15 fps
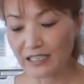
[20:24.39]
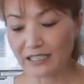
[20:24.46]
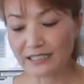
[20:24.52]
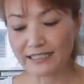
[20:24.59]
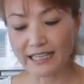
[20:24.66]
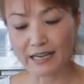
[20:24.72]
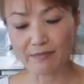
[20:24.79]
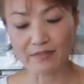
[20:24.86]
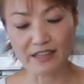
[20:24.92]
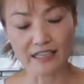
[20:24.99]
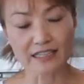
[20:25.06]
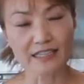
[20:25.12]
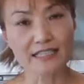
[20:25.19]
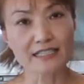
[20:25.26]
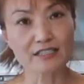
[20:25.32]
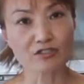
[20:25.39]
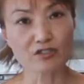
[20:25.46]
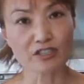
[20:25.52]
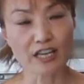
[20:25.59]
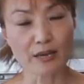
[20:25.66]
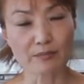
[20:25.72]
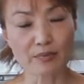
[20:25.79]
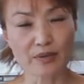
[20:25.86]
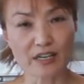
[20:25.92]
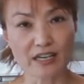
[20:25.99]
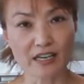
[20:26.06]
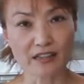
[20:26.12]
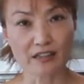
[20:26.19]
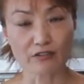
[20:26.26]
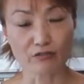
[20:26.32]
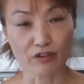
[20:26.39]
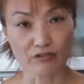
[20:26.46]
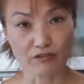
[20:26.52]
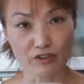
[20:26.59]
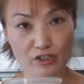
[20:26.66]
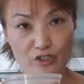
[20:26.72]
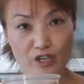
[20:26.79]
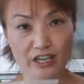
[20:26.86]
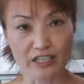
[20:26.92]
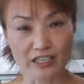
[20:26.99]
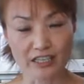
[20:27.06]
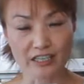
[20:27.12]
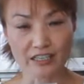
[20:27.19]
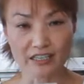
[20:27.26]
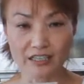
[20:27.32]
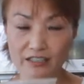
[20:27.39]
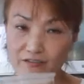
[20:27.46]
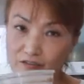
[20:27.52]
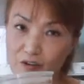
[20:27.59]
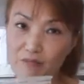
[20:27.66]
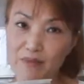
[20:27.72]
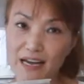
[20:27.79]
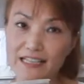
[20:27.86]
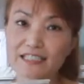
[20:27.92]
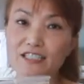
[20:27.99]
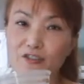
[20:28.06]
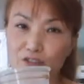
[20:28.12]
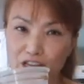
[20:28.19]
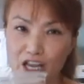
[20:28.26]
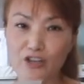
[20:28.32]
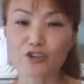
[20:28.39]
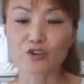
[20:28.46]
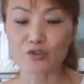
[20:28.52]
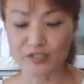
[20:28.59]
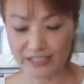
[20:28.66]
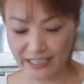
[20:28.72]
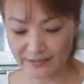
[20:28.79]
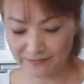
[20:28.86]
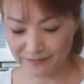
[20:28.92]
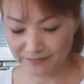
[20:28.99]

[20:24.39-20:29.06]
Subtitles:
Same thing, this you can put it in the refrigerator for months, you can use it.